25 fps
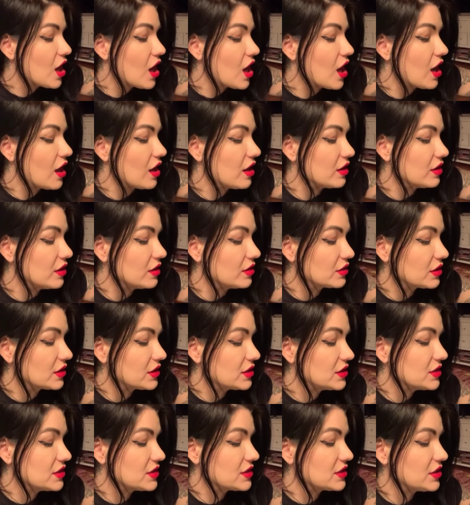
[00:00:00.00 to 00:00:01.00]

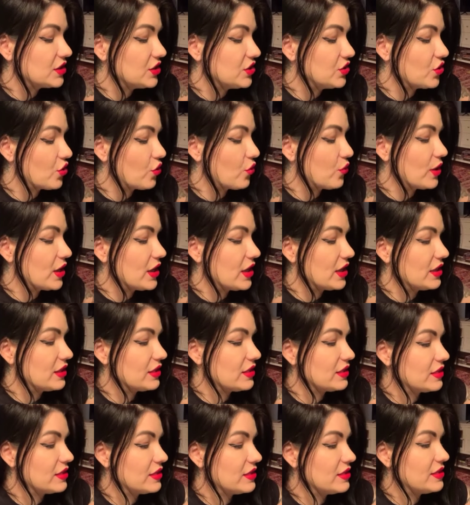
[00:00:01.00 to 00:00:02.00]
Because, uh, you know, it,
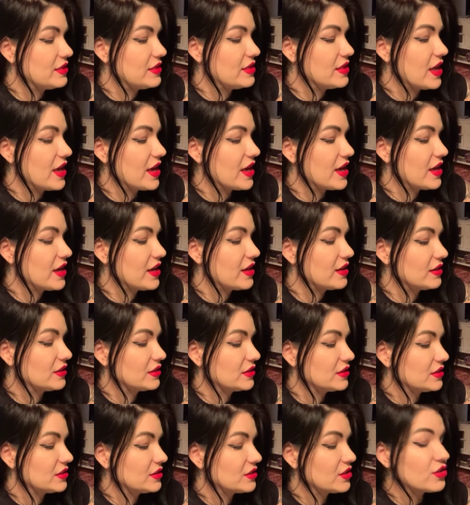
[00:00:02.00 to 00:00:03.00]
they,
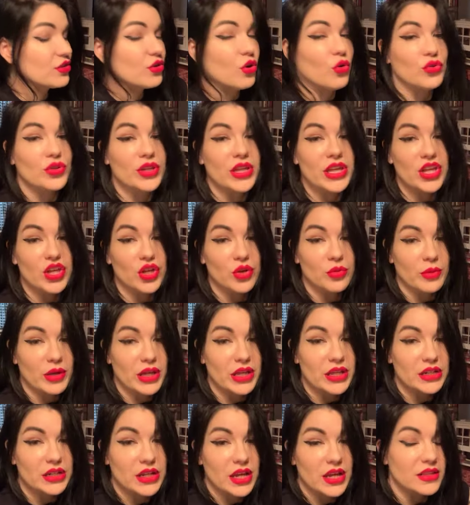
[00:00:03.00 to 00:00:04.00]
they're only
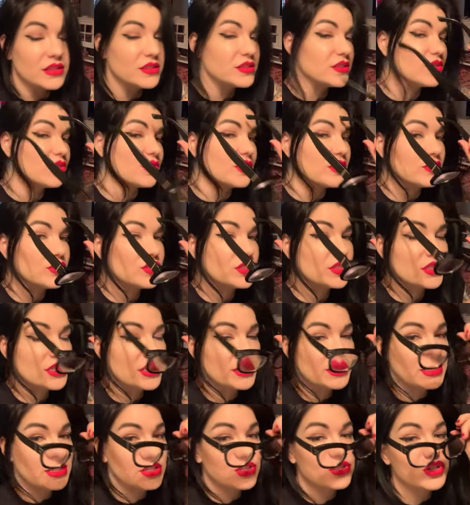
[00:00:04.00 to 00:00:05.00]
human. And so they're just
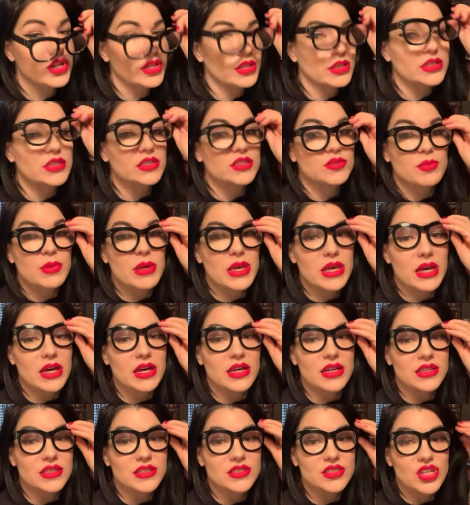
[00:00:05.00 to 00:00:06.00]
getting jealous
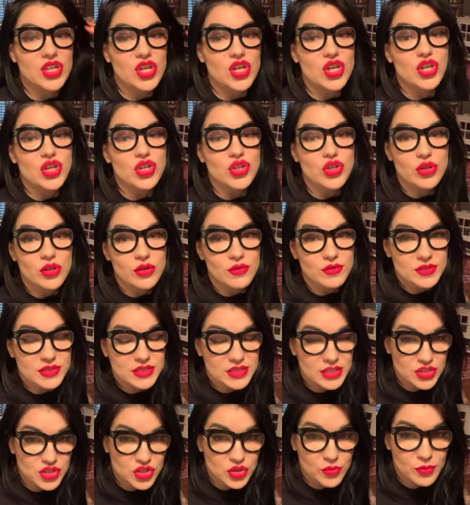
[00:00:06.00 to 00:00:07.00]
because you have
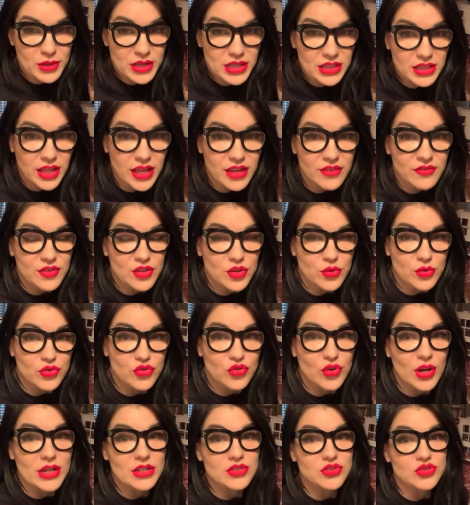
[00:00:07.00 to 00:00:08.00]
such a big life and you
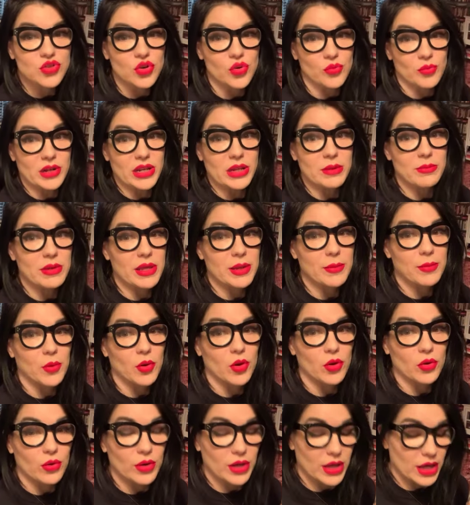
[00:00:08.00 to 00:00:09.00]
attract so many
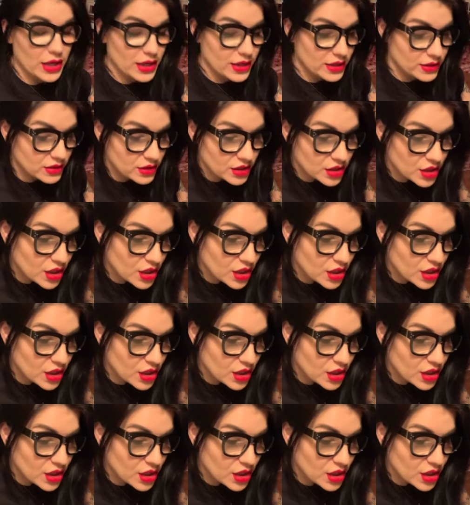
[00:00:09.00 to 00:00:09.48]
people, okay?